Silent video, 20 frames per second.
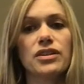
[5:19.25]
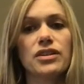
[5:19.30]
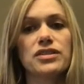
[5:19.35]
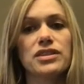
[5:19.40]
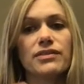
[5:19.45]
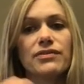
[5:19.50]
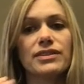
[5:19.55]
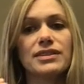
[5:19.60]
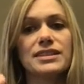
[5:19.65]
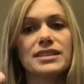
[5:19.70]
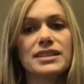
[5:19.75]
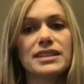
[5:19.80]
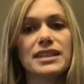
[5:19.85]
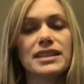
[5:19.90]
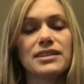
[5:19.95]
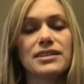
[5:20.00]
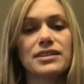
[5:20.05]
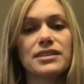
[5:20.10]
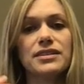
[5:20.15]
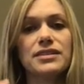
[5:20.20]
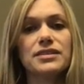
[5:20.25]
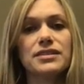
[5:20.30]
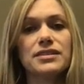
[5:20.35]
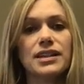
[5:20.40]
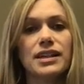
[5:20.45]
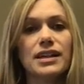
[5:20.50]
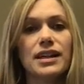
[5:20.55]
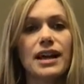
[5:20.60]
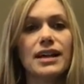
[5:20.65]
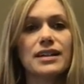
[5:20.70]
the different skills
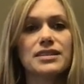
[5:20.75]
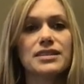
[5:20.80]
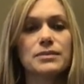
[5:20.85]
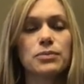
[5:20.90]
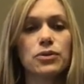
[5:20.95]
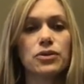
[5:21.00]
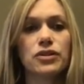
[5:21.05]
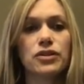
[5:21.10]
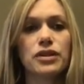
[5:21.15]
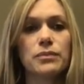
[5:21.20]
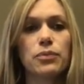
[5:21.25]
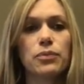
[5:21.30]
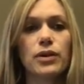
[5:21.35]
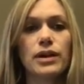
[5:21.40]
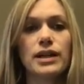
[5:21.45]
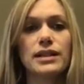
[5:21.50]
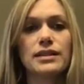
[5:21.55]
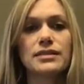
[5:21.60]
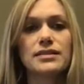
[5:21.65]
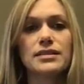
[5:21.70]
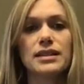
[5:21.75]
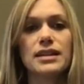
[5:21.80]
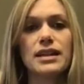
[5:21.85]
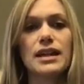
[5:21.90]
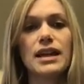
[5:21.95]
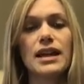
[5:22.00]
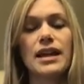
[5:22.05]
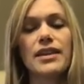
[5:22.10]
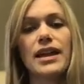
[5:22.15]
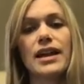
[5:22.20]
as bulleted points
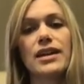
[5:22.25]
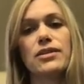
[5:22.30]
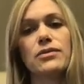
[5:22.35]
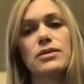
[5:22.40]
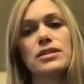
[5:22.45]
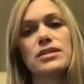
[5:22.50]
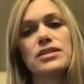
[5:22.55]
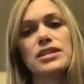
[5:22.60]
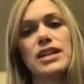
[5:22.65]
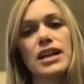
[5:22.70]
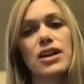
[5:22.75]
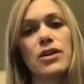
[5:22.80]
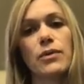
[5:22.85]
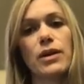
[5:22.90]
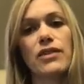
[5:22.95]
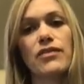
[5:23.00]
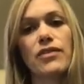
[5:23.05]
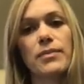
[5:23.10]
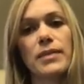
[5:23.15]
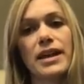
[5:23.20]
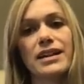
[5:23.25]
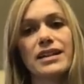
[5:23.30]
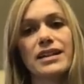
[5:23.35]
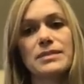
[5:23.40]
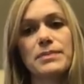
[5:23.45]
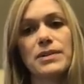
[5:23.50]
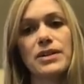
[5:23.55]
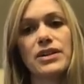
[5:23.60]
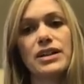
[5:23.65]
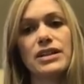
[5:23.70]
that you would take away from that
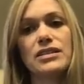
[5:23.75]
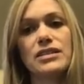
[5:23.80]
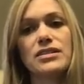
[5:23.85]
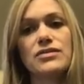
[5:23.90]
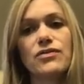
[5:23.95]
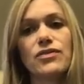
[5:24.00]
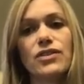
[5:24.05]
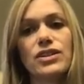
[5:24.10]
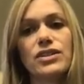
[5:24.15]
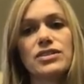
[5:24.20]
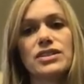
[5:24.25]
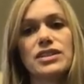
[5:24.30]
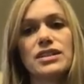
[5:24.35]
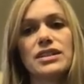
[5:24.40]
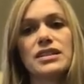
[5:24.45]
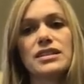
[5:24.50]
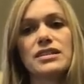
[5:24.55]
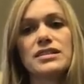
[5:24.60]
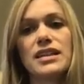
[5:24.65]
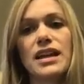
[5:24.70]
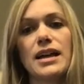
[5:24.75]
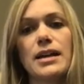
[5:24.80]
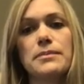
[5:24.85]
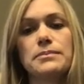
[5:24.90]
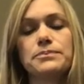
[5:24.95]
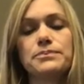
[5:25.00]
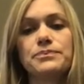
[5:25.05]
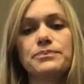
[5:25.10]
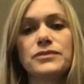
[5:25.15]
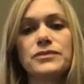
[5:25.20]
experience versus
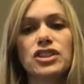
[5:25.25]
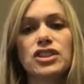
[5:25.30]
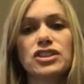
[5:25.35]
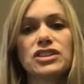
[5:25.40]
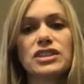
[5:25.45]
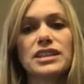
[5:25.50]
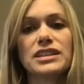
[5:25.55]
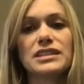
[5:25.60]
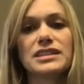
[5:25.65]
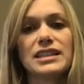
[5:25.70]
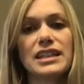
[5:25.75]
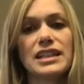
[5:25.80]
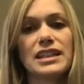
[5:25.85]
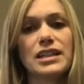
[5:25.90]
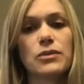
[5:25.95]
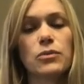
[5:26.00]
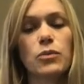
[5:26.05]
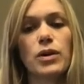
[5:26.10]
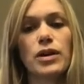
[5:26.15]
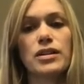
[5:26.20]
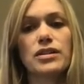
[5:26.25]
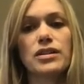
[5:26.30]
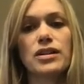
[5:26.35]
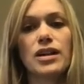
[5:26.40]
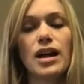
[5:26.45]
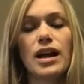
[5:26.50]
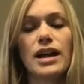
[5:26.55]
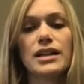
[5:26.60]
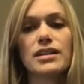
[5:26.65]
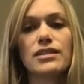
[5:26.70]
just listing it in one
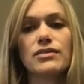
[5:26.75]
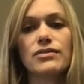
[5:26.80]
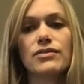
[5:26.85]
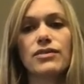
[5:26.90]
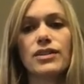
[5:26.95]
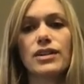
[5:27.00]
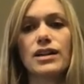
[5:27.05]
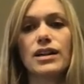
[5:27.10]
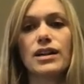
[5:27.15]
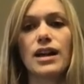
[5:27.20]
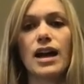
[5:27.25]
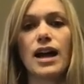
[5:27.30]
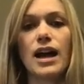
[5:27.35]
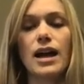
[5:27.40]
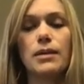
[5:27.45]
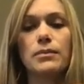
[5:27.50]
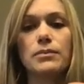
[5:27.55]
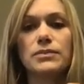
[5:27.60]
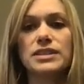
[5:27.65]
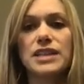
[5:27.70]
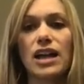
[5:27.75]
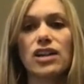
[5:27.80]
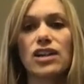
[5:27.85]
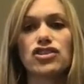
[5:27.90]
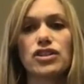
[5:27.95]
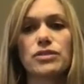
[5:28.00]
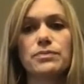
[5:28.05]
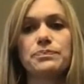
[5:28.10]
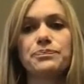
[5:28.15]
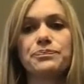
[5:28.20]
kind of
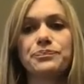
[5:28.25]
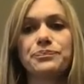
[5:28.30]
section.